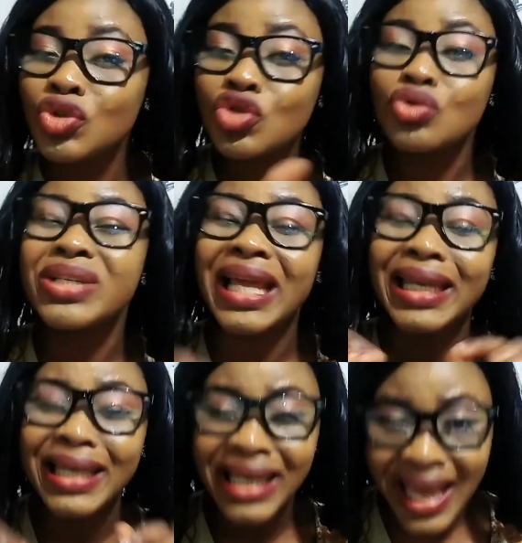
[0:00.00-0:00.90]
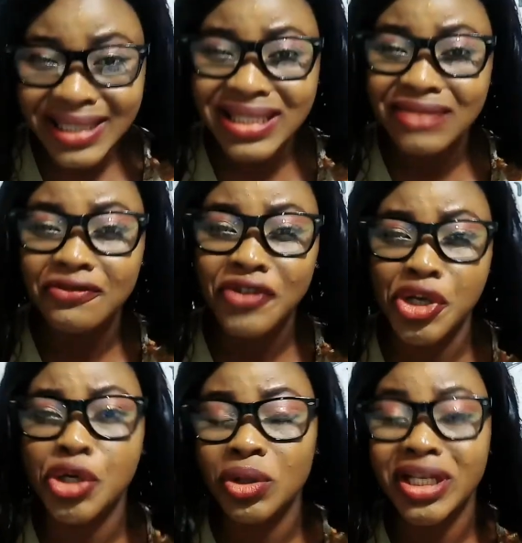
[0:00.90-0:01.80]
to the next
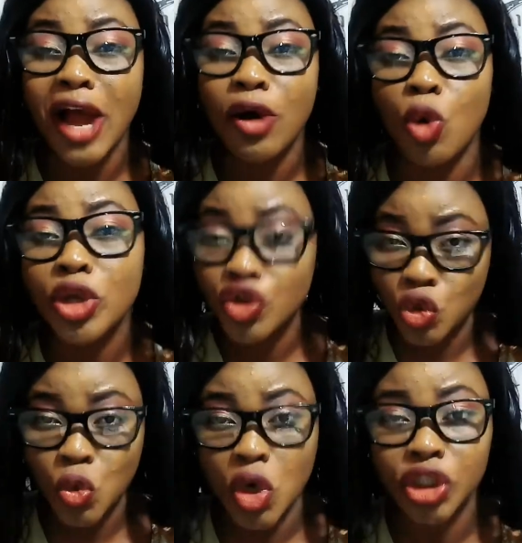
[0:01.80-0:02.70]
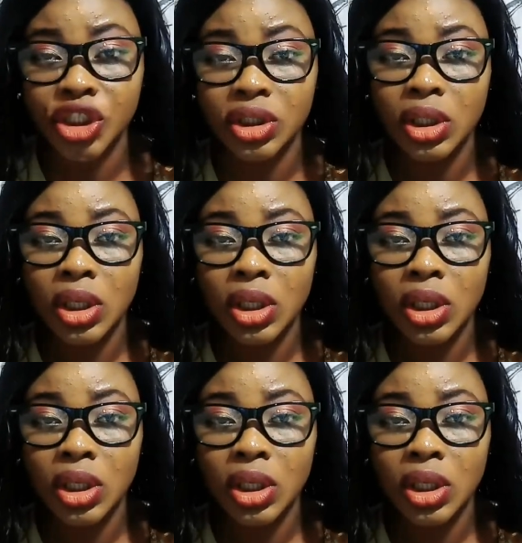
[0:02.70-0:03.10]
video they are going to watch.